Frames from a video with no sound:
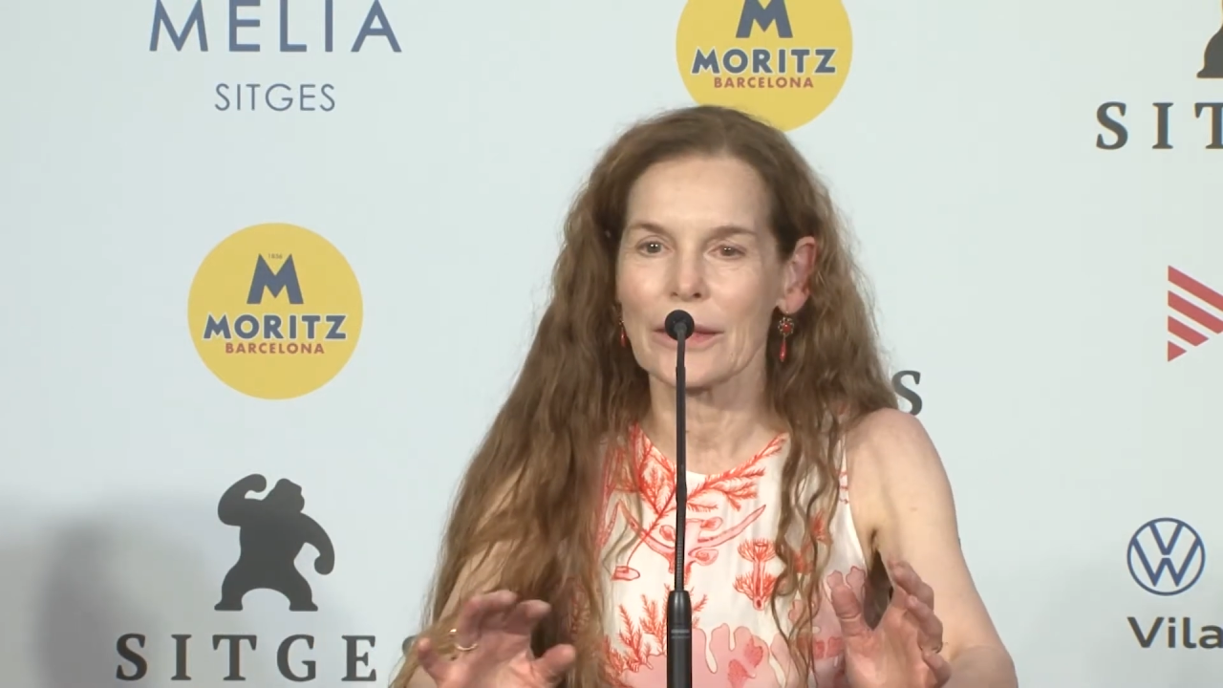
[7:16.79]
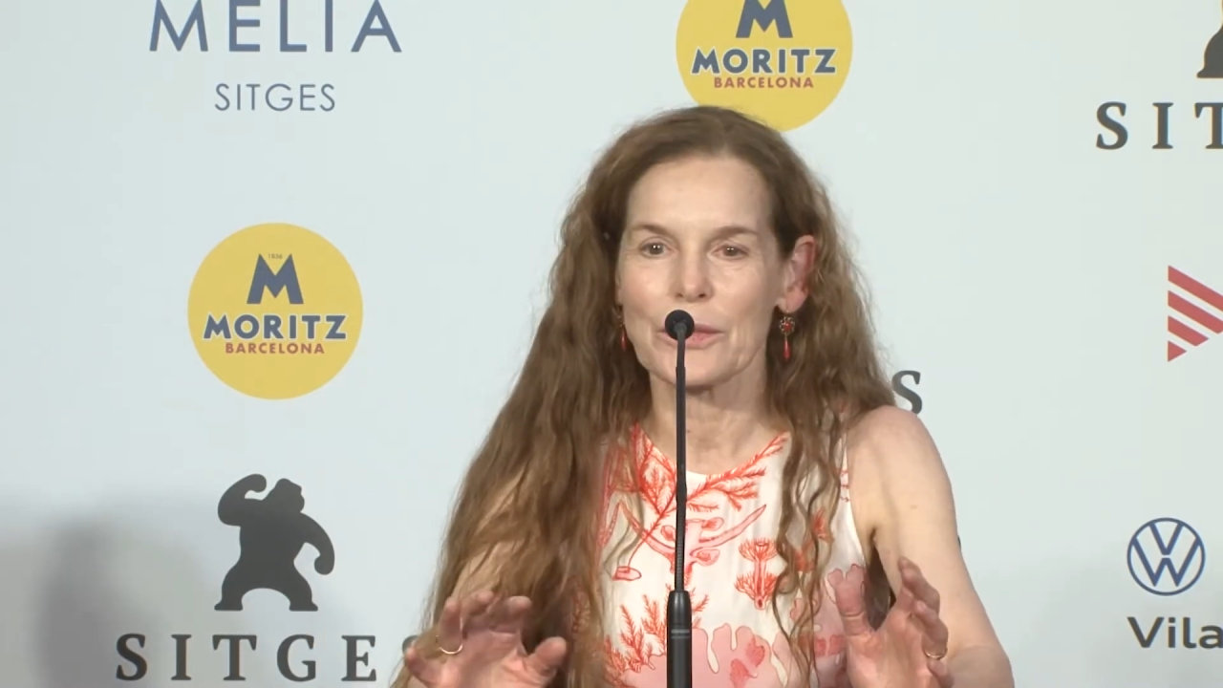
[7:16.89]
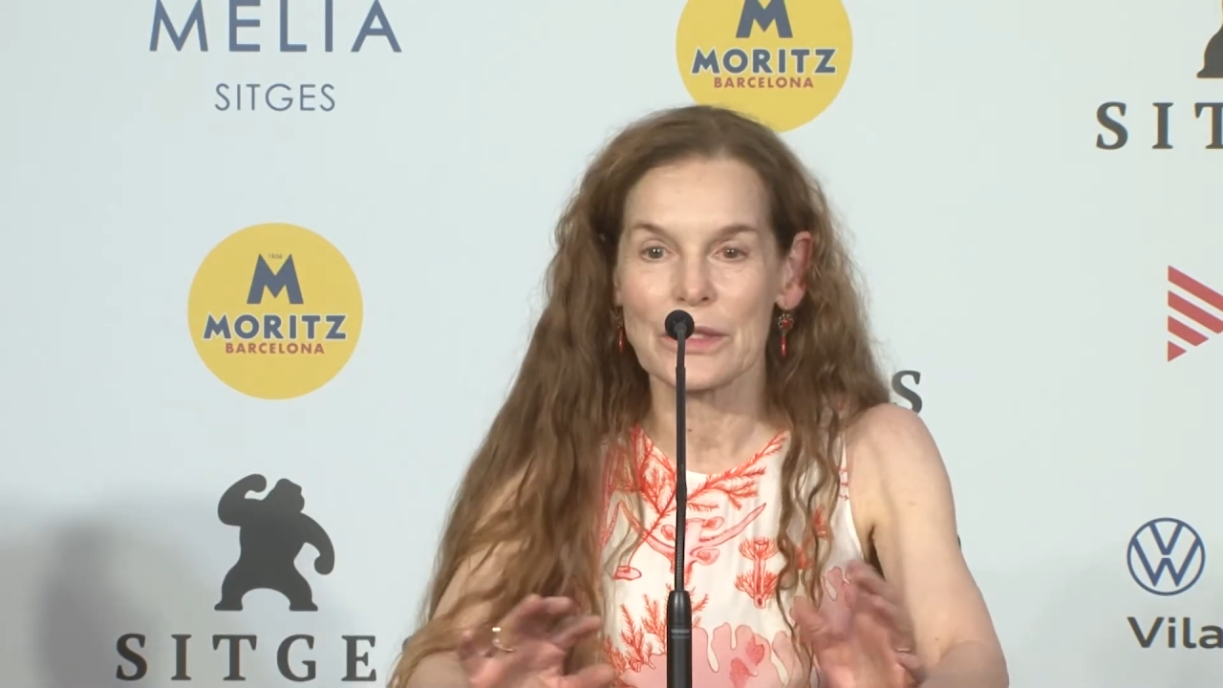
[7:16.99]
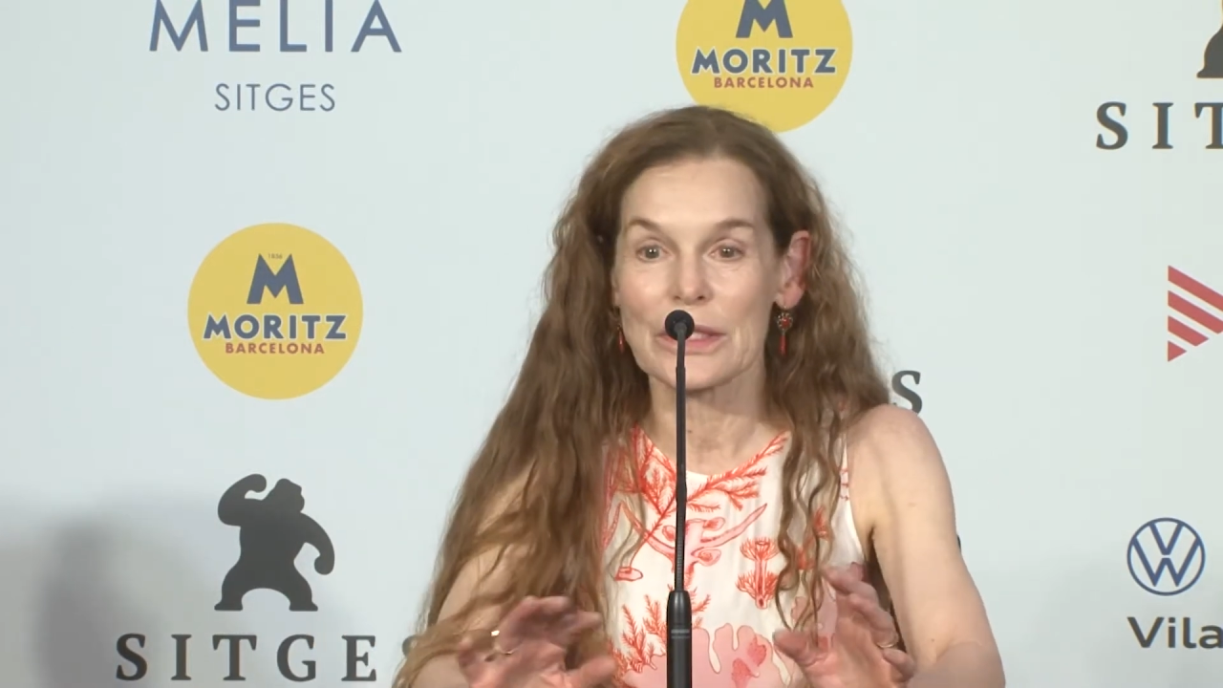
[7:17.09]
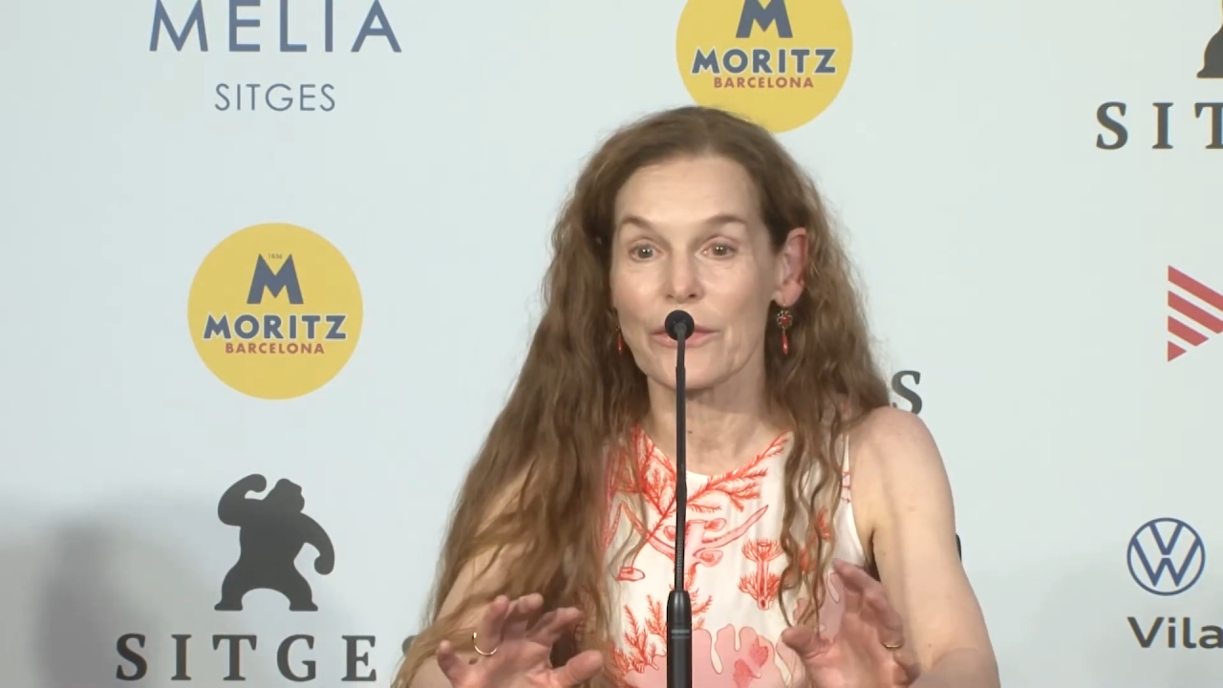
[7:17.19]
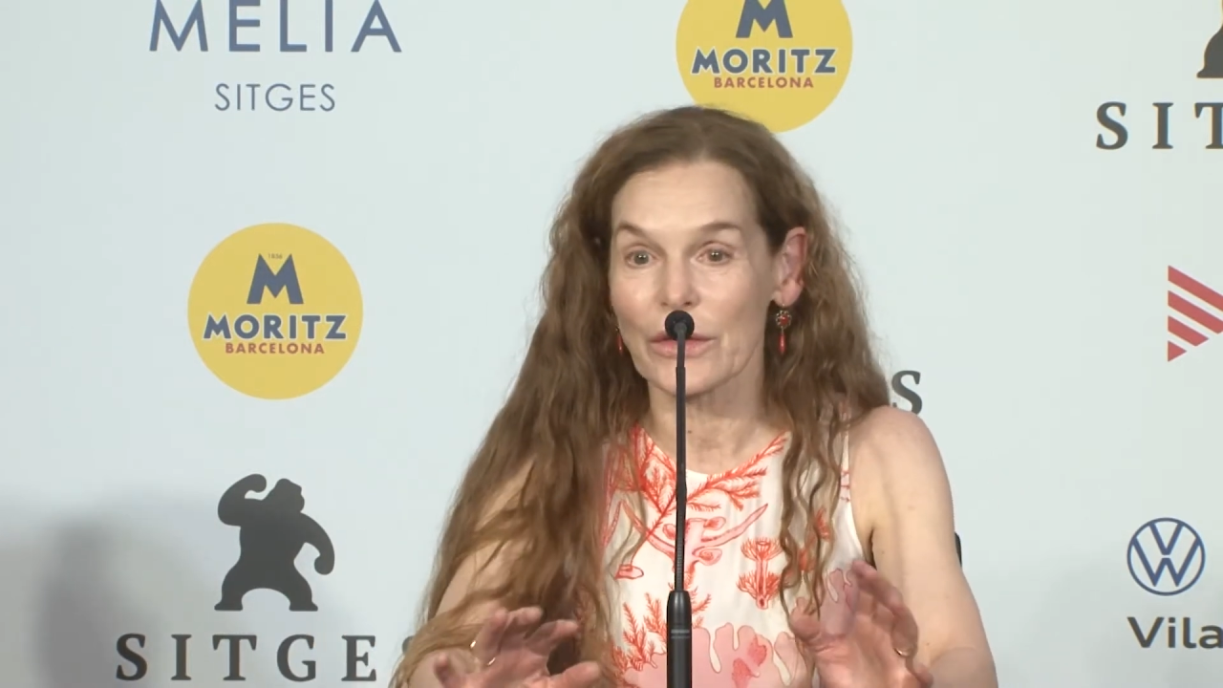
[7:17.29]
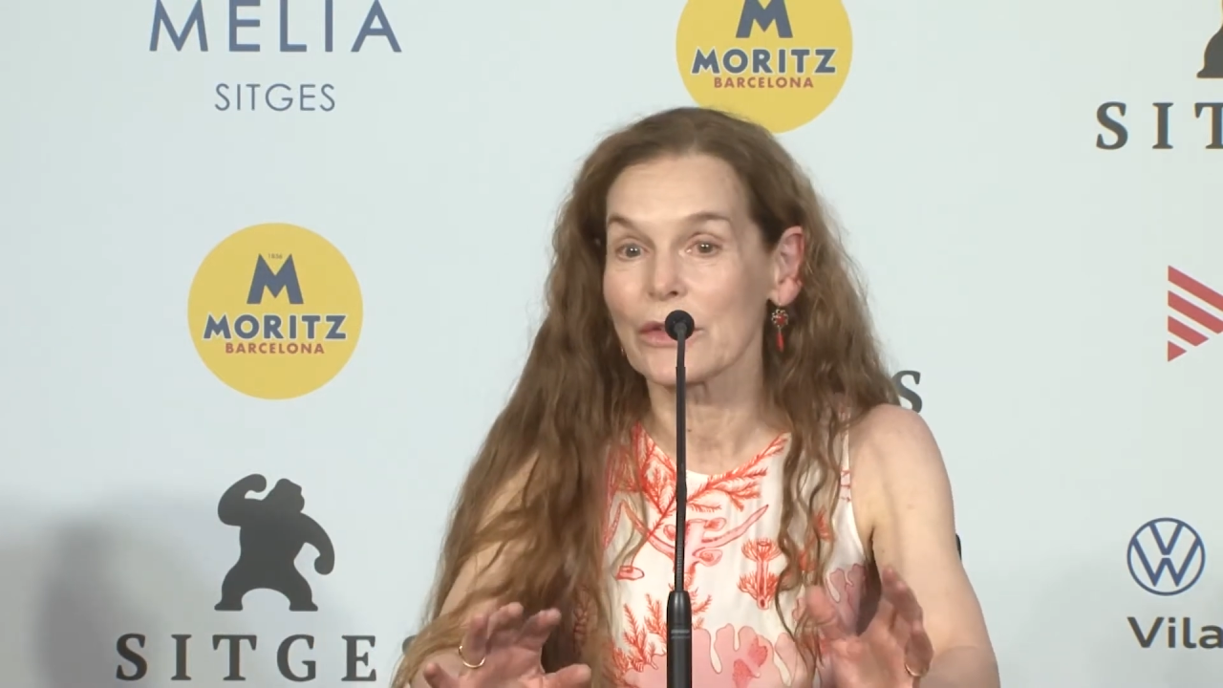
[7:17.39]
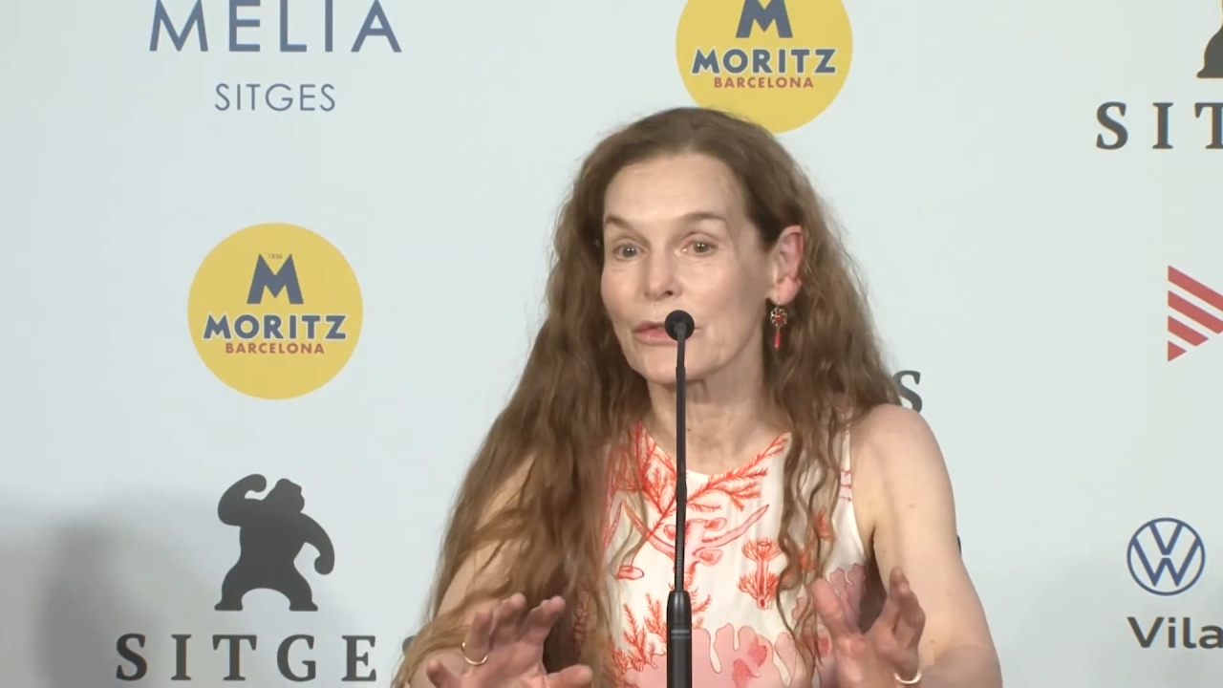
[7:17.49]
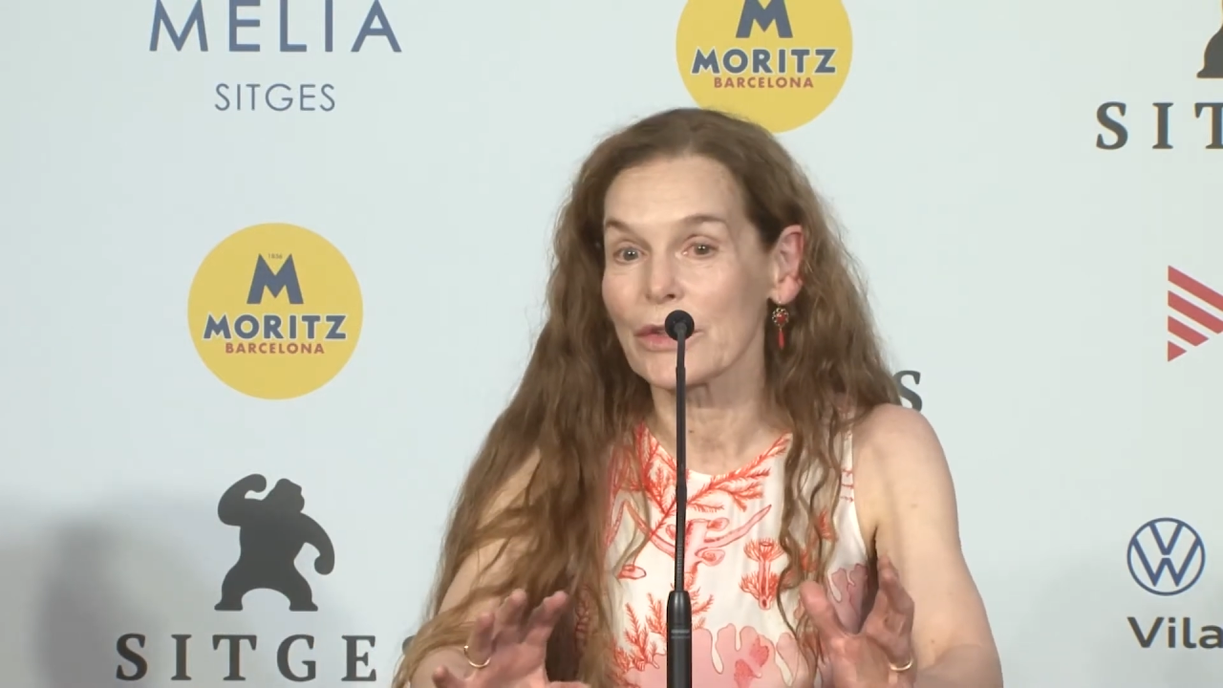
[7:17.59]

it was difficult